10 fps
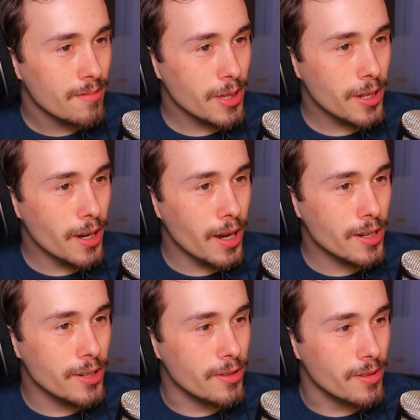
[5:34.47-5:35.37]
What the
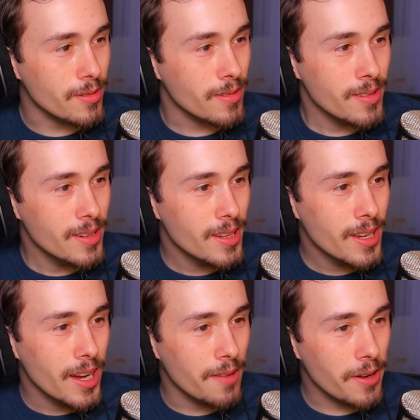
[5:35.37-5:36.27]
dog doing?
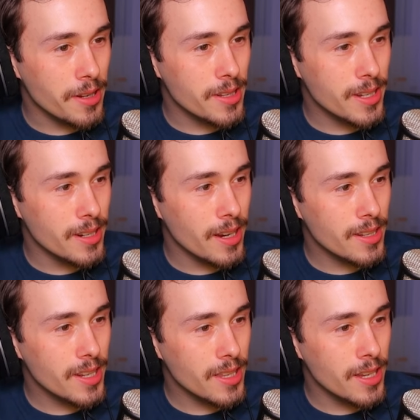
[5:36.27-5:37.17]
I found it sitting
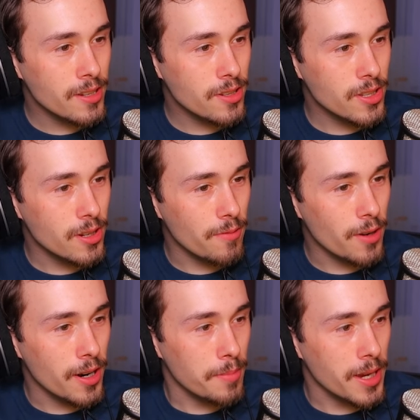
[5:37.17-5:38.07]
outside the entrance to your
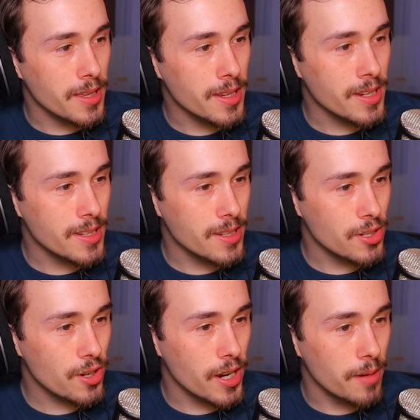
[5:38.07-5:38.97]
farm. I think it's a
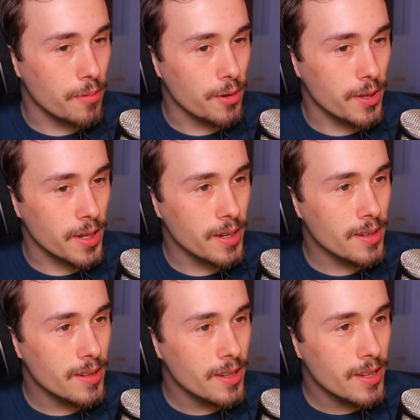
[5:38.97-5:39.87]
stray. Poor thing.
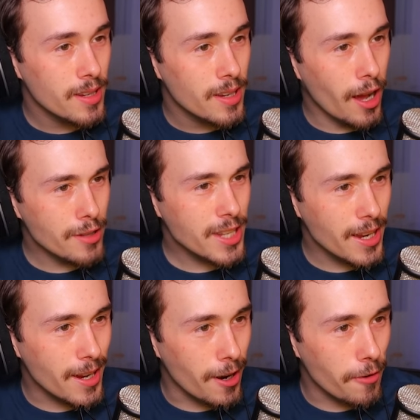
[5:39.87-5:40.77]
I'll
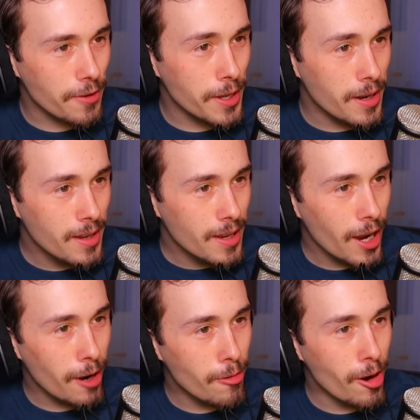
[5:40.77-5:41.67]
take care of it.
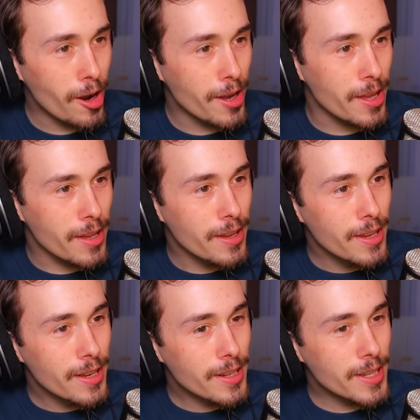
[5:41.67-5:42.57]
I want
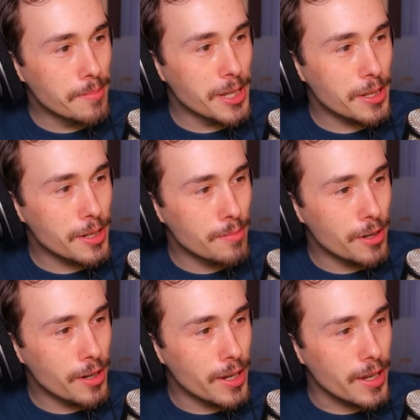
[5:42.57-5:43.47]
it. Give me the good
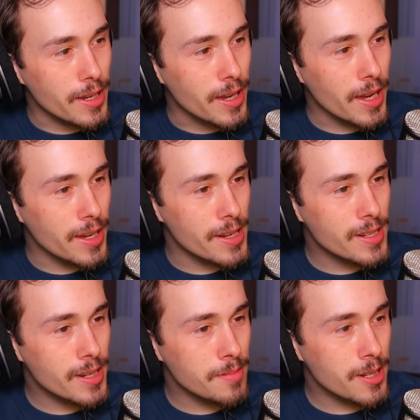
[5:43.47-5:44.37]
boy. Hey, it
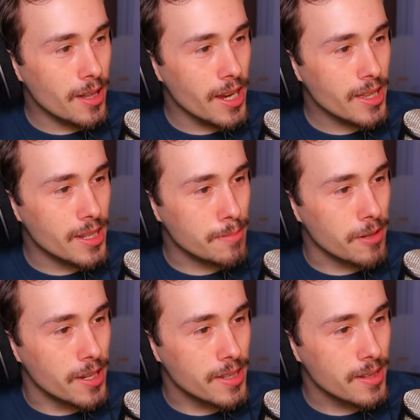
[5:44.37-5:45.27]
seems to like this
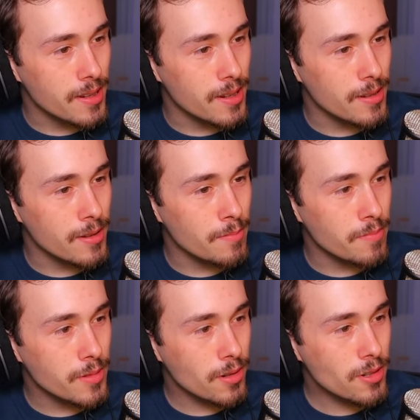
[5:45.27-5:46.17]
place. Uh,
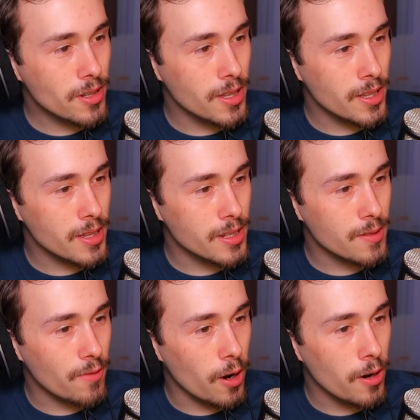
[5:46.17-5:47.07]
um, don't you think this
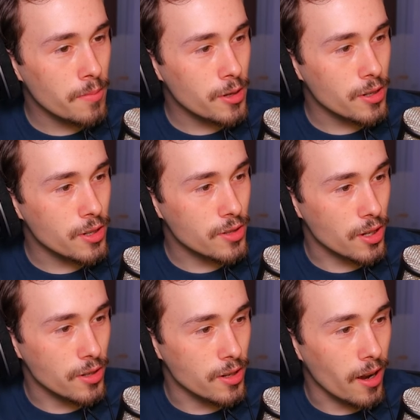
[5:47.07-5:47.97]
farm could use a
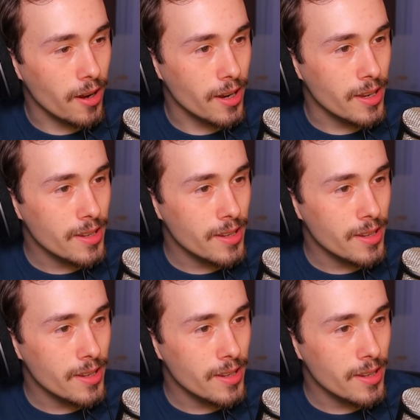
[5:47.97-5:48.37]
good dog?